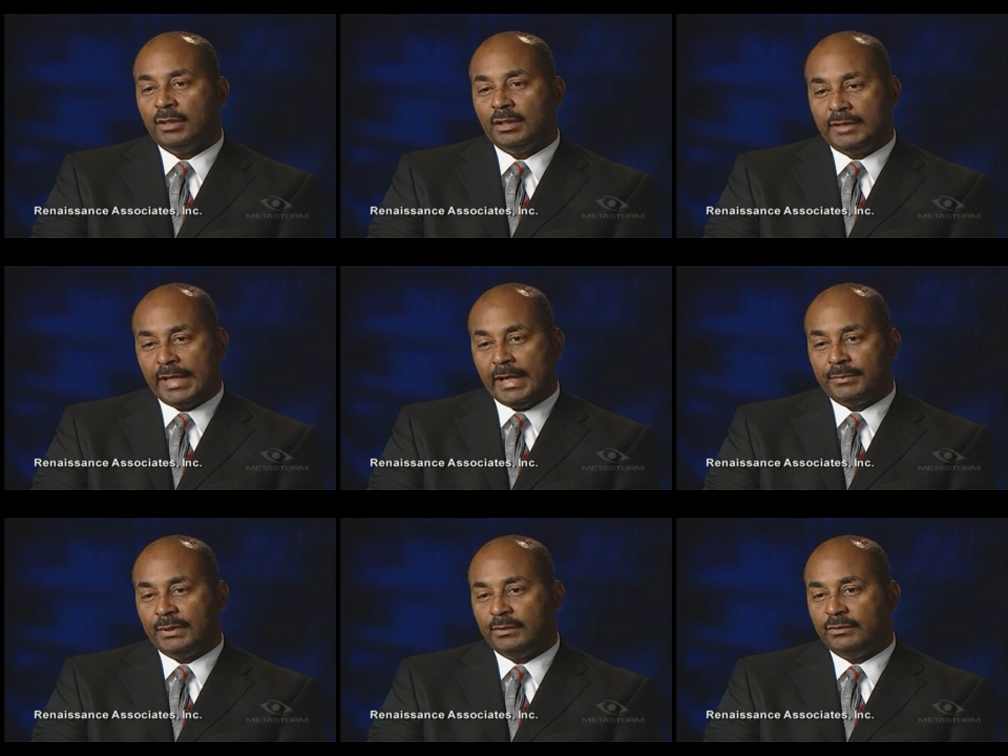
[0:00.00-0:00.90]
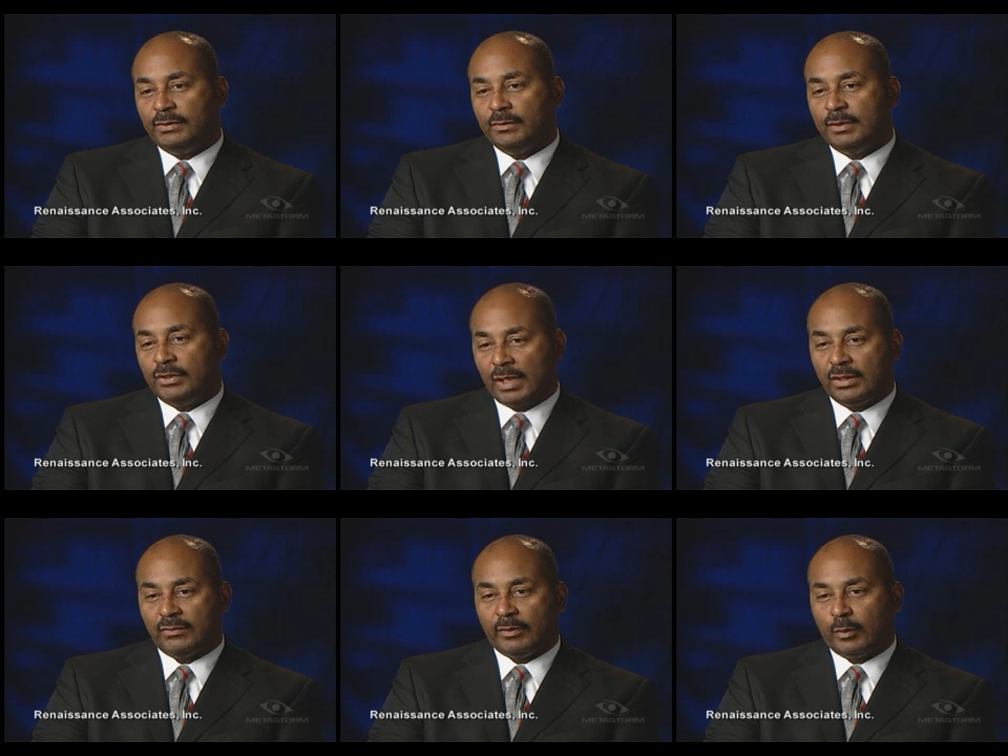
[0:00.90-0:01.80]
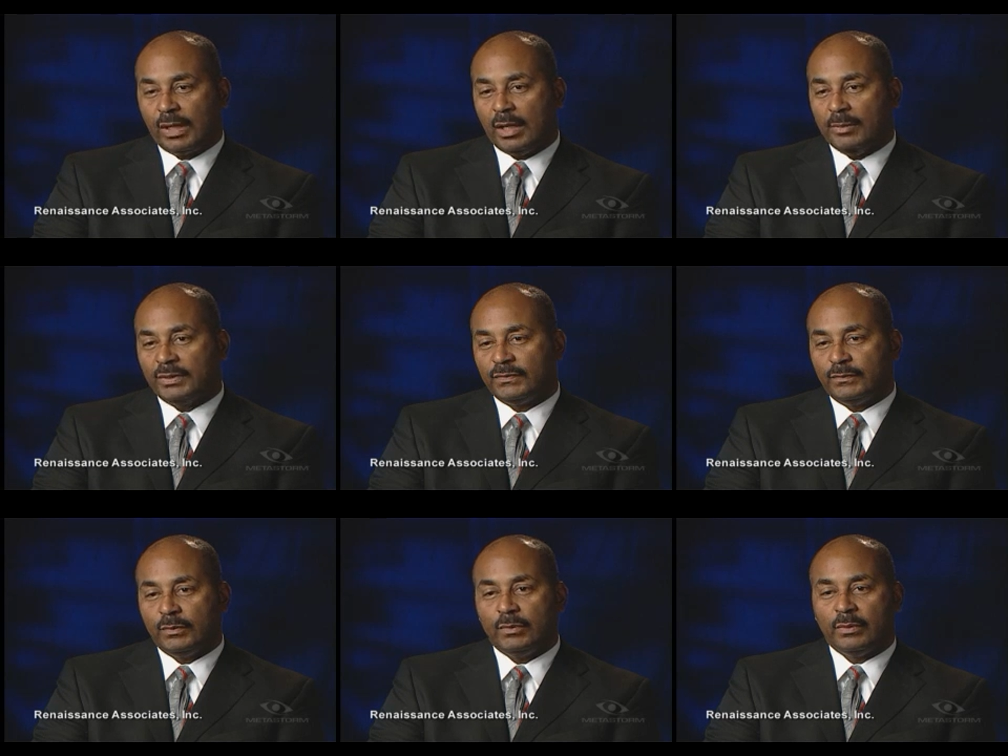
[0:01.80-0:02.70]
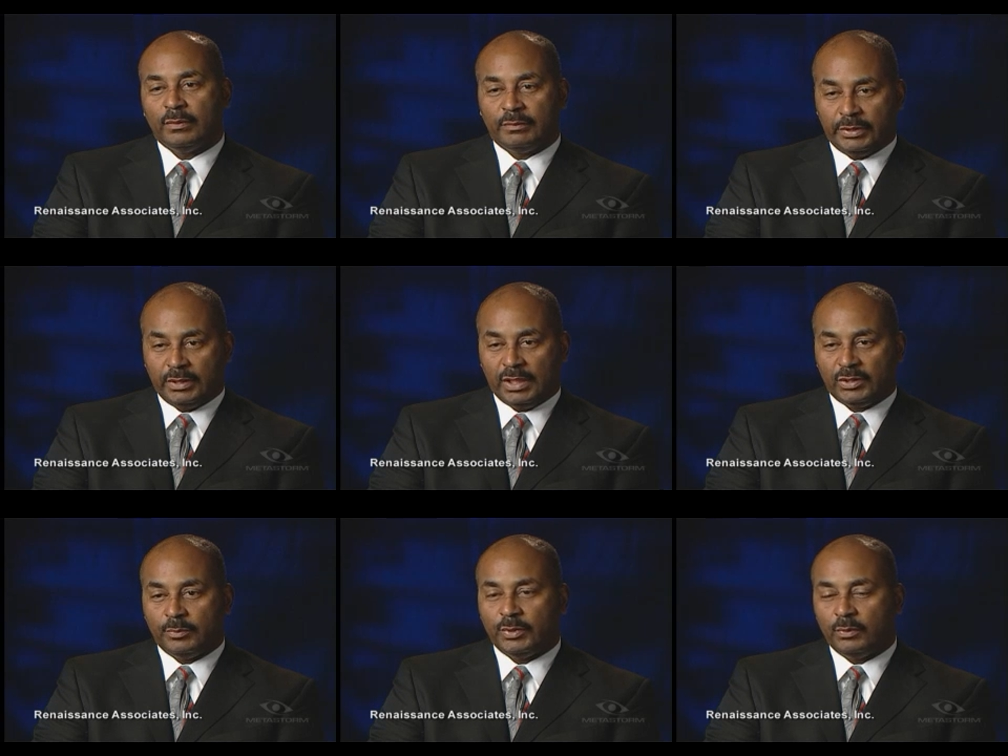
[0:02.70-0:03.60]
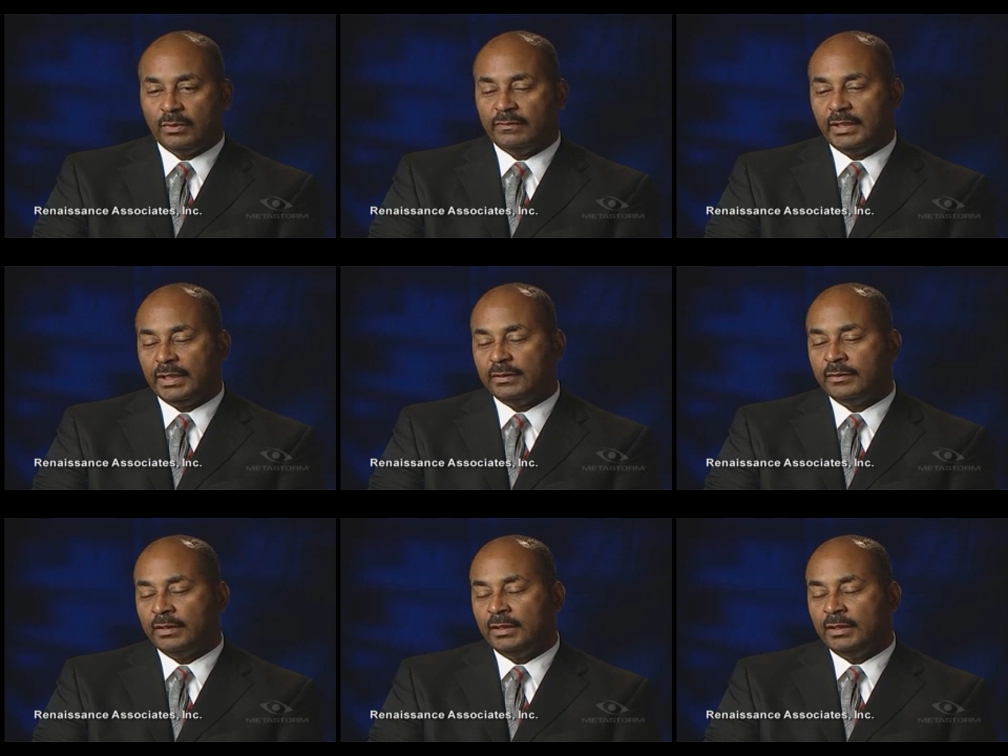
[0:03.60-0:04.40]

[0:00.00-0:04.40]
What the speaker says: adapt to the changing requirements for their customer, the warfighter.